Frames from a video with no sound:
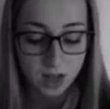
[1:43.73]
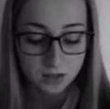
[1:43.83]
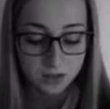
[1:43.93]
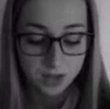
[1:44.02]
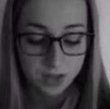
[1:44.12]

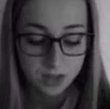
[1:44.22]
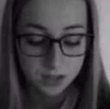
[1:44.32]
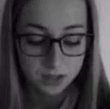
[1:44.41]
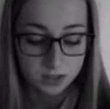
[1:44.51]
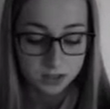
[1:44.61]
The thing
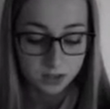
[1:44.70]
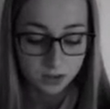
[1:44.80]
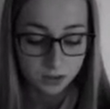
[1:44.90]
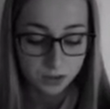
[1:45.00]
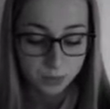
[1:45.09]
is
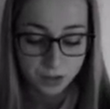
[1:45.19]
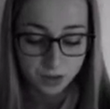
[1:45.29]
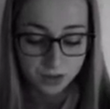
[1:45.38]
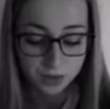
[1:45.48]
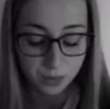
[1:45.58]
that just
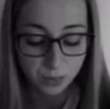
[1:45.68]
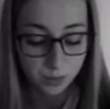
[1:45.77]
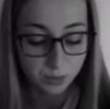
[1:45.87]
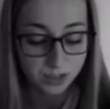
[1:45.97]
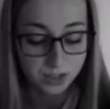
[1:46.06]
because the
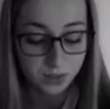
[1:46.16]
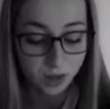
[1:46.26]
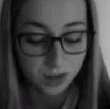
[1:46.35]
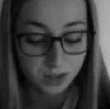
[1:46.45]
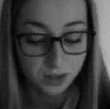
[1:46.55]
problem isn't
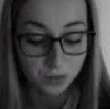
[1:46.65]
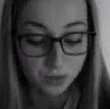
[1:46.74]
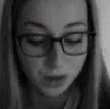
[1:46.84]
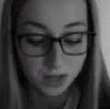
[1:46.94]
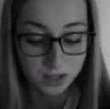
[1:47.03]
right in your
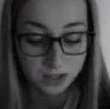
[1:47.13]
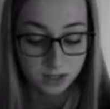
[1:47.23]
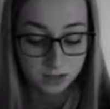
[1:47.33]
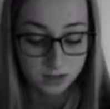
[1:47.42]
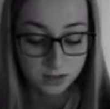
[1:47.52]
face
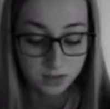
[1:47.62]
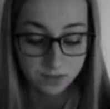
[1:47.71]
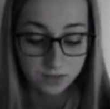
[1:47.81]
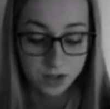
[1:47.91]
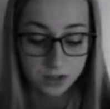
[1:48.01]
and doesn't
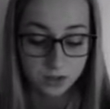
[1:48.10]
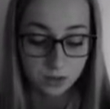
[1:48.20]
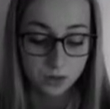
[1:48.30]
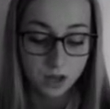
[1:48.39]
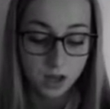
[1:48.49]
affect
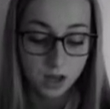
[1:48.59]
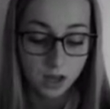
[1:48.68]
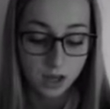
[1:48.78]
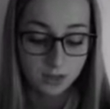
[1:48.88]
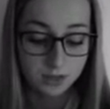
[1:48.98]
you,
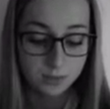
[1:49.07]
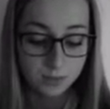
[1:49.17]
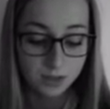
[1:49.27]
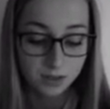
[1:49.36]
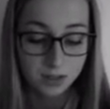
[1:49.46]
it doesn't
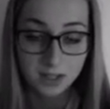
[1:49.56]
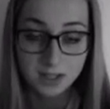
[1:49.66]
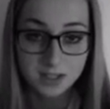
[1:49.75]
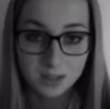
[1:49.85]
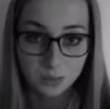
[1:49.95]
mean that it
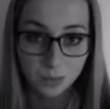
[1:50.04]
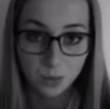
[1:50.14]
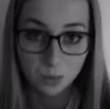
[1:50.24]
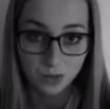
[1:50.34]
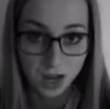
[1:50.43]
isn't a
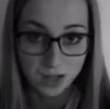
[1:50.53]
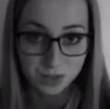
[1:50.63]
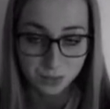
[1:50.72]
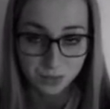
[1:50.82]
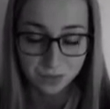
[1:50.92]
problem that
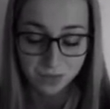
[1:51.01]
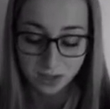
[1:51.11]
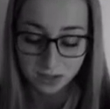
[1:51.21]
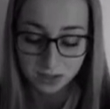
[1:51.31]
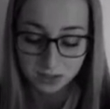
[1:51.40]
has to be
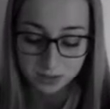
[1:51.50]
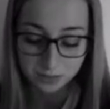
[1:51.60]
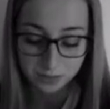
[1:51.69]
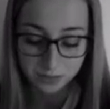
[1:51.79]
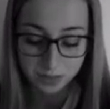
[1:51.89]
fixed.
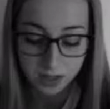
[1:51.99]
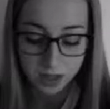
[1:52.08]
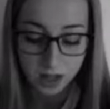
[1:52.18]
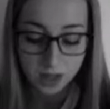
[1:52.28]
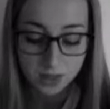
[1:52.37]

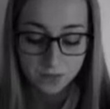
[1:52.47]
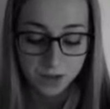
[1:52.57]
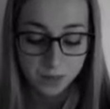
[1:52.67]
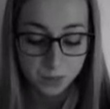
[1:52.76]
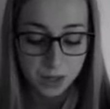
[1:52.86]
The
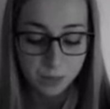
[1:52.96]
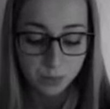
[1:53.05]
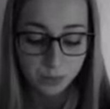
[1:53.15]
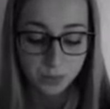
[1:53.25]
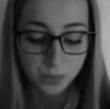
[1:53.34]
fact that
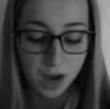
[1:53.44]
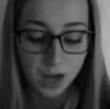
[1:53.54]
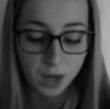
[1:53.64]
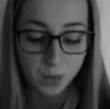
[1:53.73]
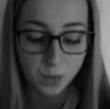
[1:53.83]
people are
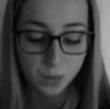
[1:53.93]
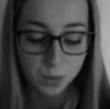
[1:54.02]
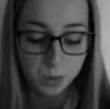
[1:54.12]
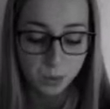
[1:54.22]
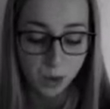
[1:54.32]
fighting for
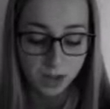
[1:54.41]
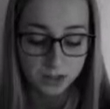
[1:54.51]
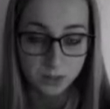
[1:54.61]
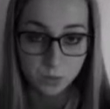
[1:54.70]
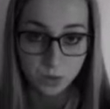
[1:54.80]
women's
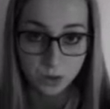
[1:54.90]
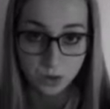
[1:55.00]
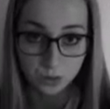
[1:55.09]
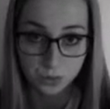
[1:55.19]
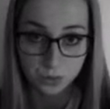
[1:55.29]
rights in one
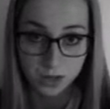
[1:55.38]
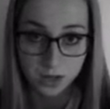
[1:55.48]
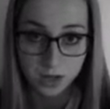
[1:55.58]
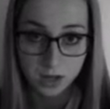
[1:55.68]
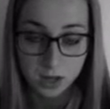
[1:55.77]
country
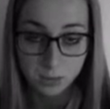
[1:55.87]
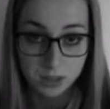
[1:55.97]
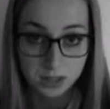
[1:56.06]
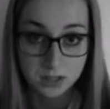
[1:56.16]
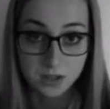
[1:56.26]

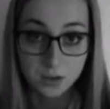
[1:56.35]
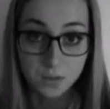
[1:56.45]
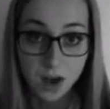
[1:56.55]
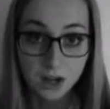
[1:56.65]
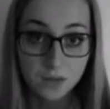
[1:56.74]
means that they're
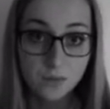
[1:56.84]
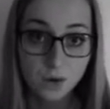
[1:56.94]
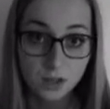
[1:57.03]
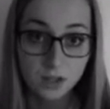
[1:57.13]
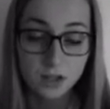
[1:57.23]
fighting
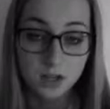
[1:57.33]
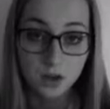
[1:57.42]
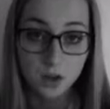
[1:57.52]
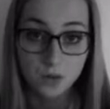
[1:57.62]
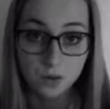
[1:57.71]
for it in
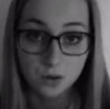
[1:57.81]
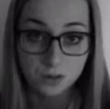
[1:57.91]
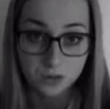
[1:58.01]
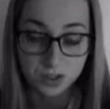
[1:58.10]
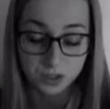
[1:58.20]
other
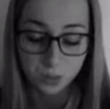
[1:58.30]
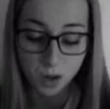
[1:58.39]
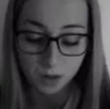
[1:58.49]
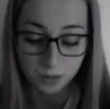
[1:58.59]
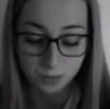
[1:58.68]
countries as
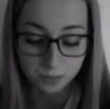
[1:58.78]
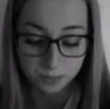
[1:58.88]
well.